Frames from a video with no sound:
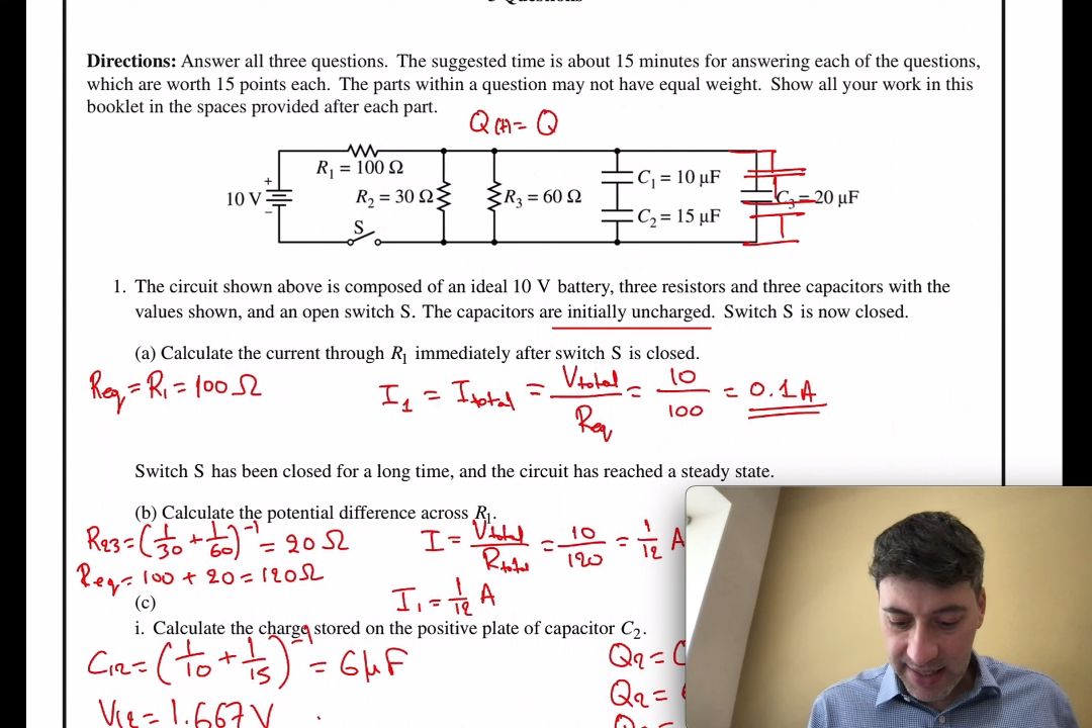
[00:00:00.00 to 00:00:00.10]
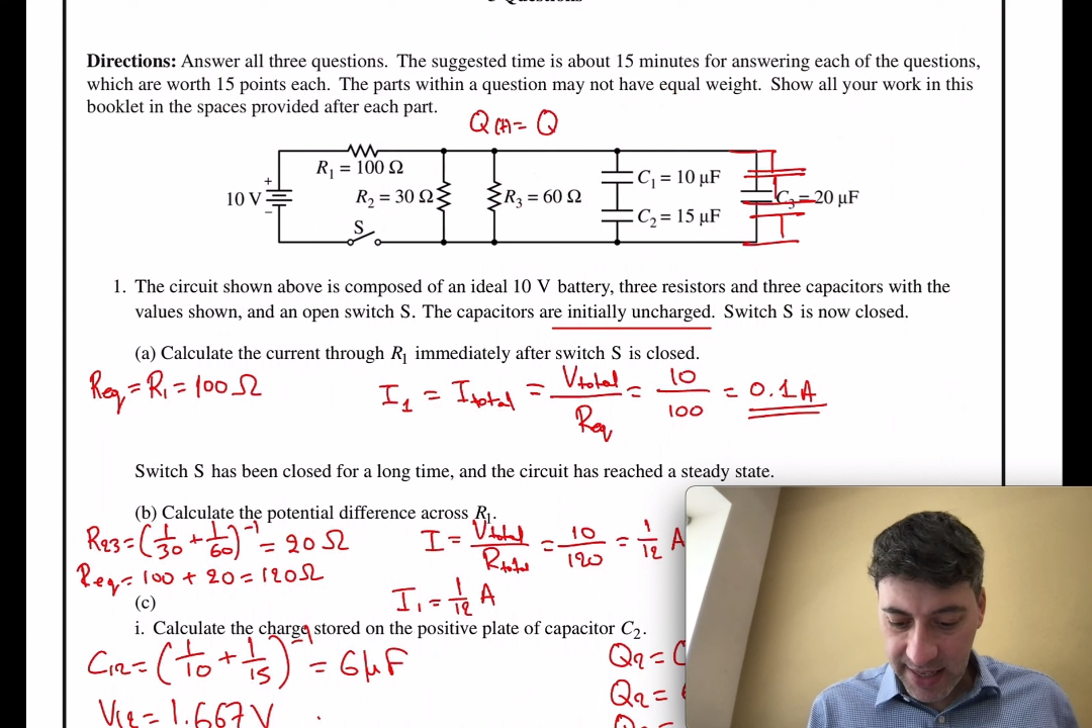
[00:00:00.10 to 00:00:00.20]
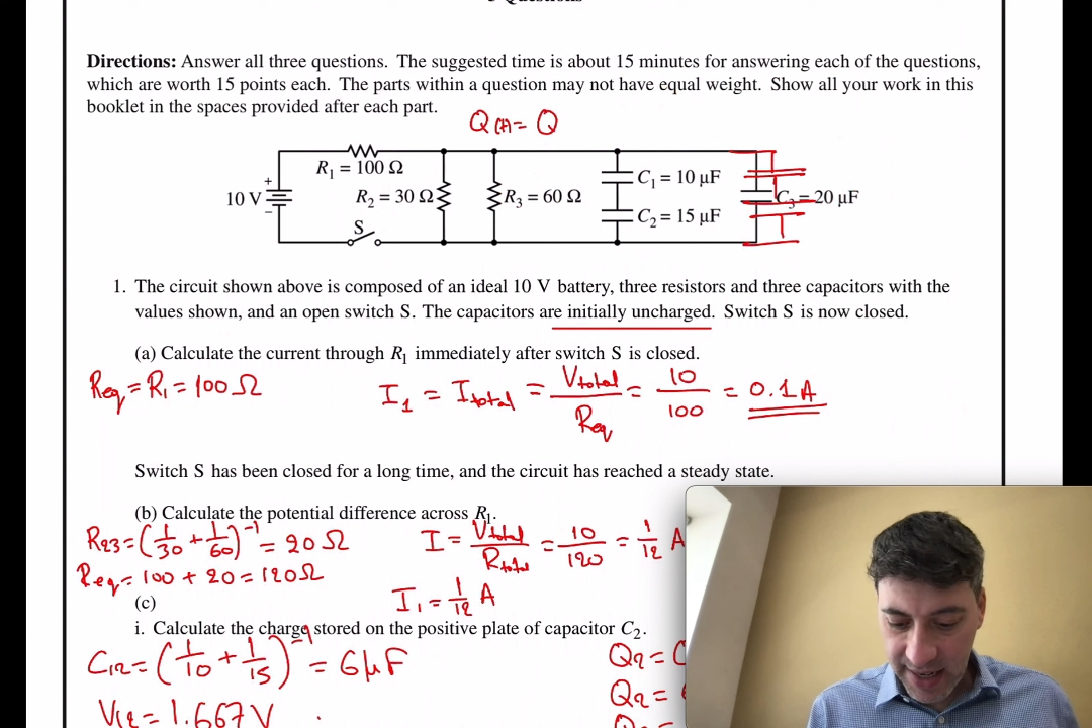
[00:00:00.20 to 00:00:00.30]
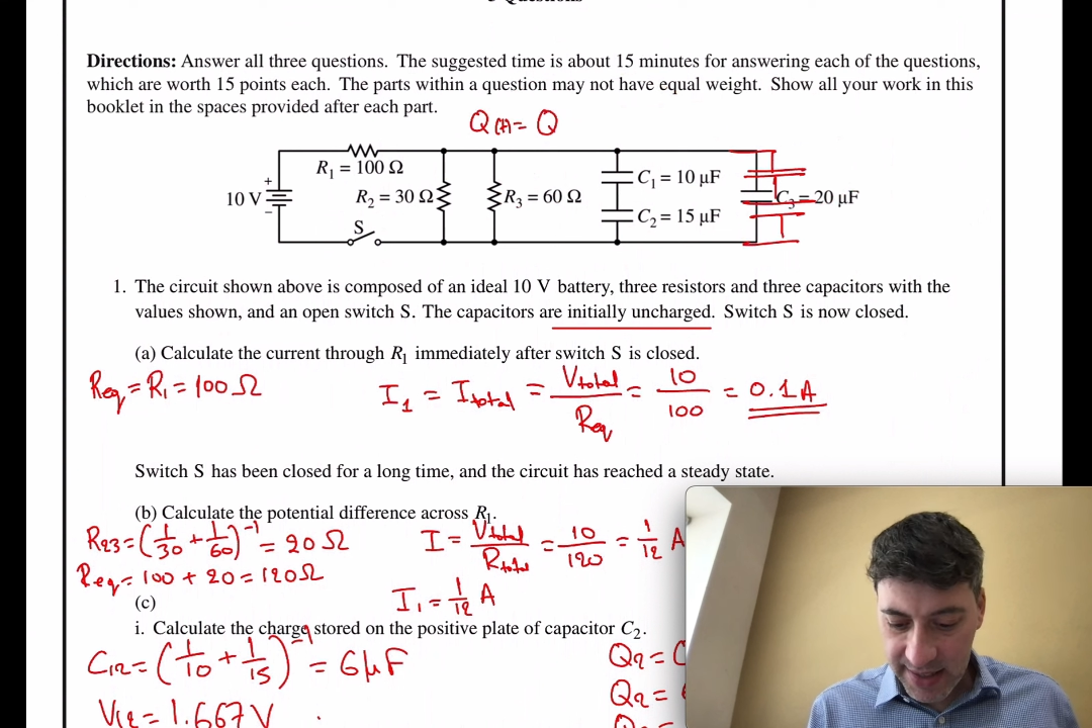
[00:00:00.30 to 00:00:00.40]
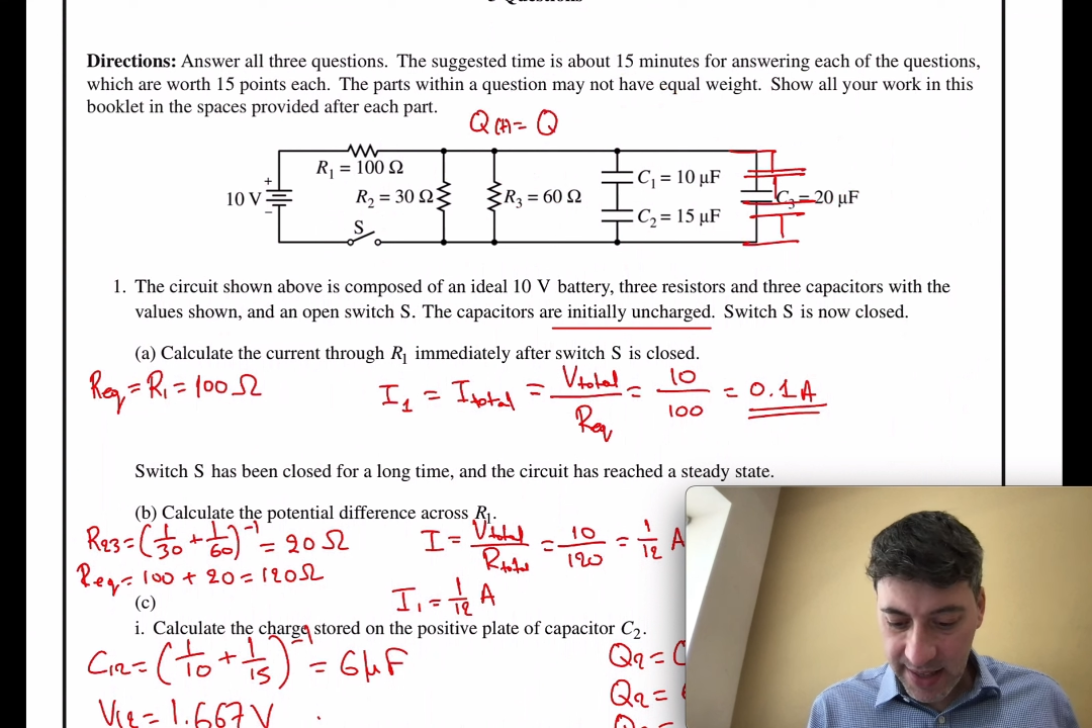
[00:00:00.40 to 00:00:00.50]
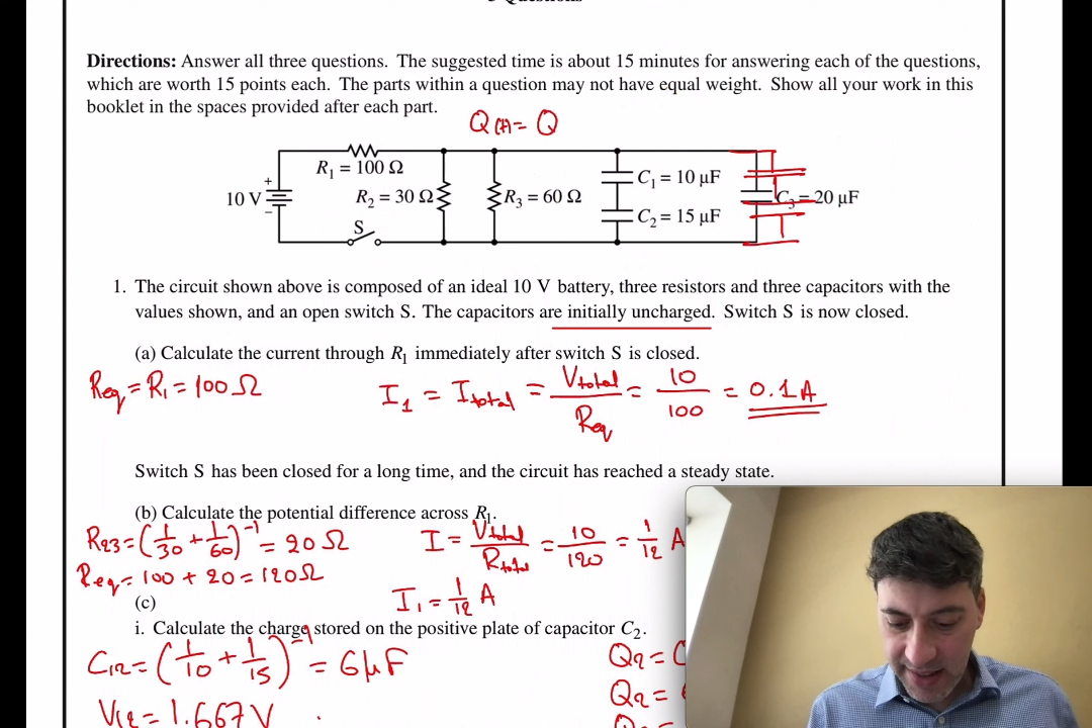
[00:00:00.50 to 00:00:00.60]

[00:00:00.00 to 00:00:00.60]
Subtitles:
charge,